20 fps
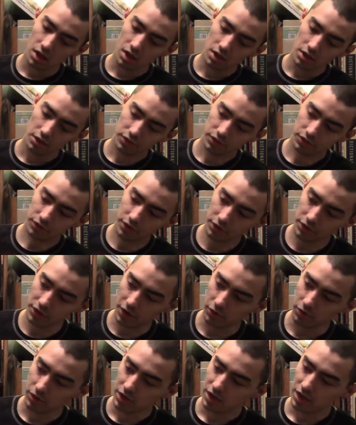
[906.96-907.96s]
Still
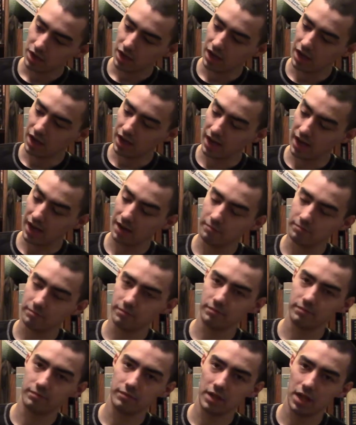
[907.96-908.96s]
though,
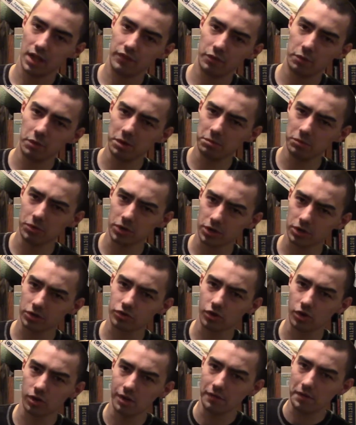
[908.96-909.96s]
if you want more
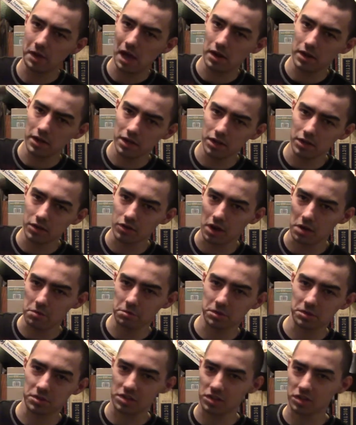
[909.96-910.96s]
control about it, I would
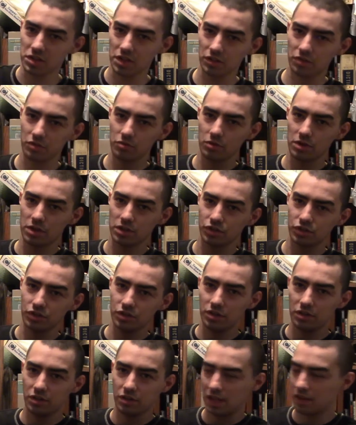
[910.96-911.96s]
suggest you
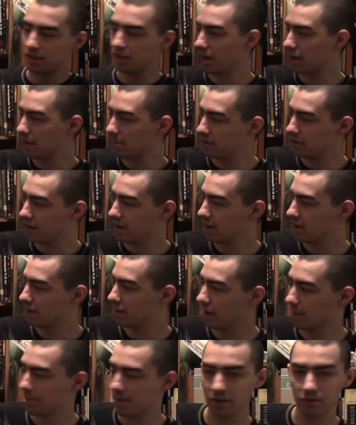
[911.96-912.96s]
actually take up your hand
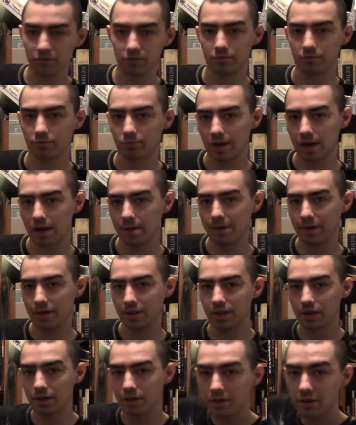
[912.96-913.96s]
like right about
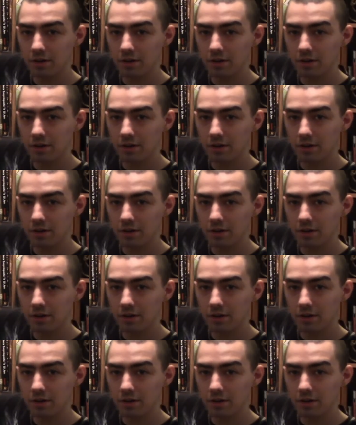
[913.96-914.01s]
here.